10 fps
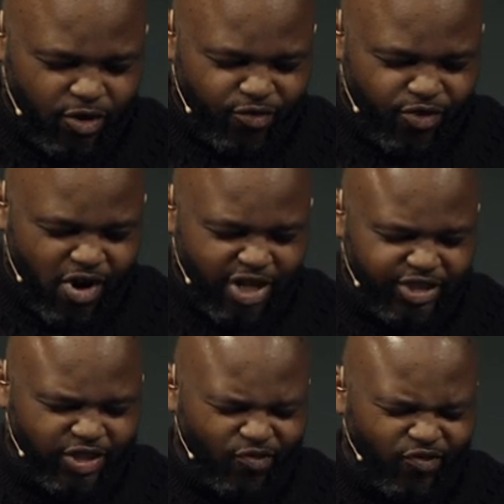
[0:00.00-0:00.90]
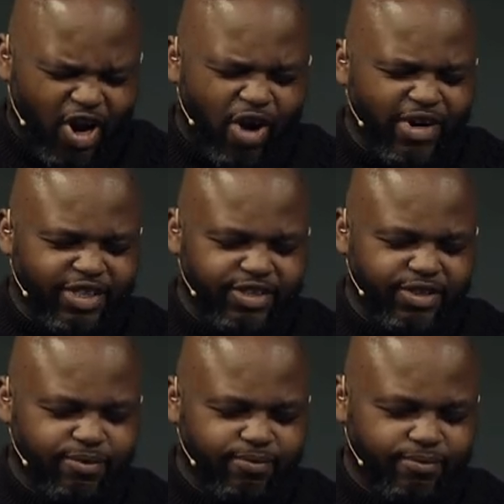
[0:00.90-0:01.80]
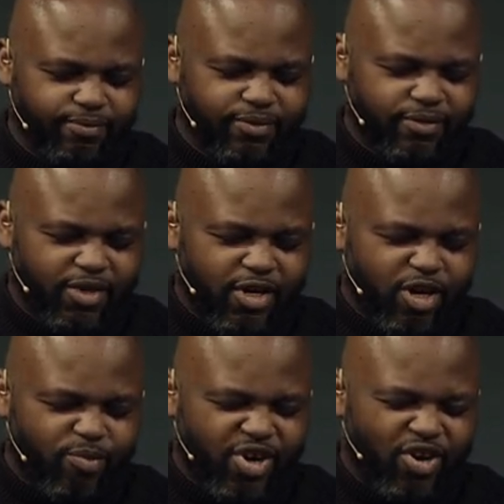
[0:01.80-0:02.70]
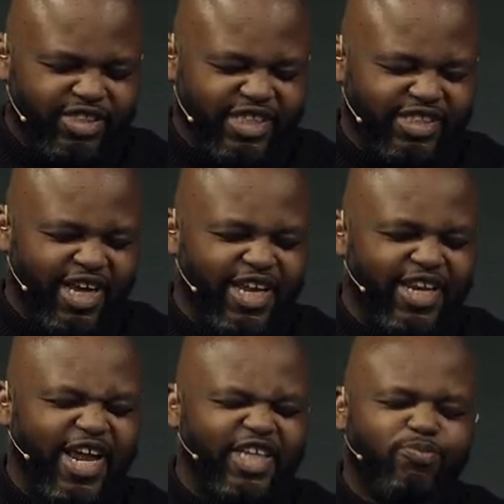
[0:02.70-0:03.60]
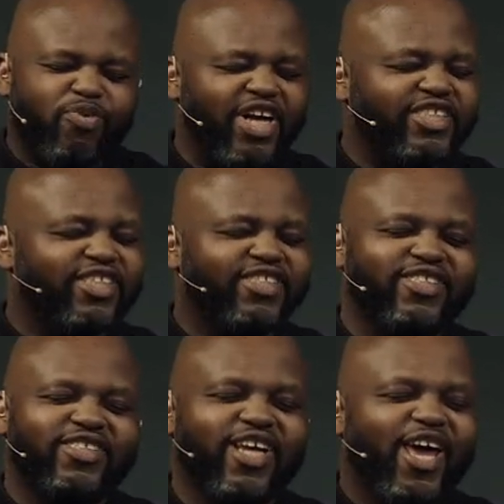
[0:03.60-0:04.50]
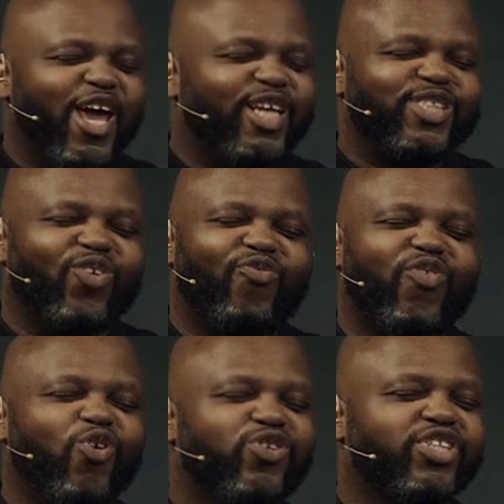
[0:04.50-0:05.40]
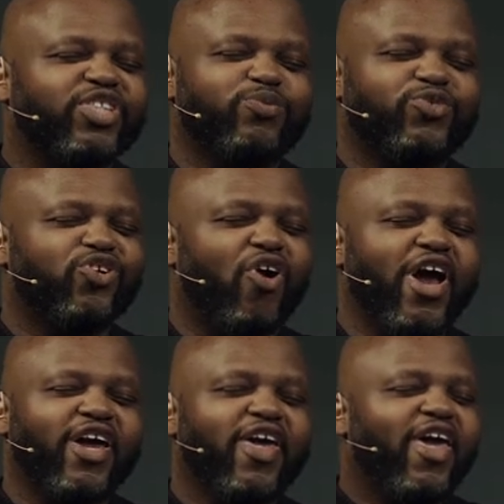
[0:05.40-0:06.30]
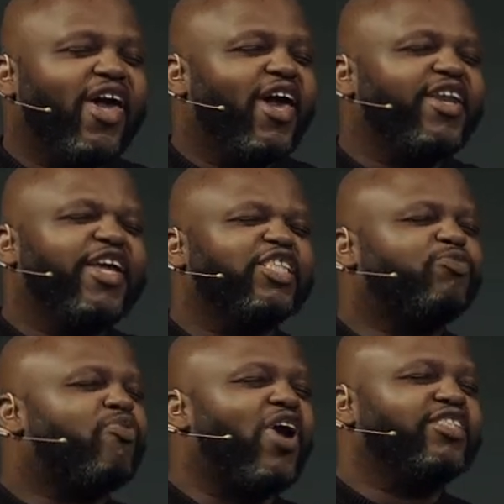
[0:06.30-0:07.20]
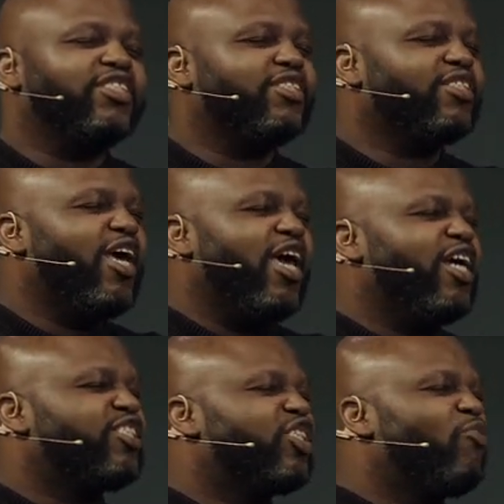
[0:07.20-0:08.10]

for us to flourish. Because it's in His presence is the fullness of joy. In His presence is the